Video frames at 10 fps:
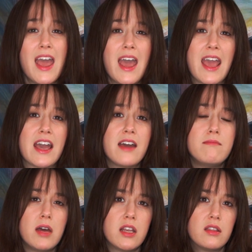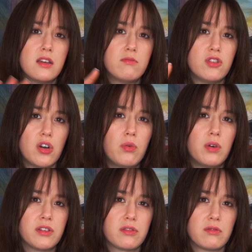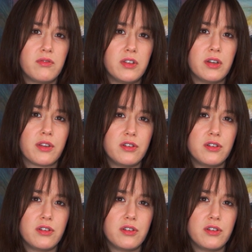and many of them don't want to reveal their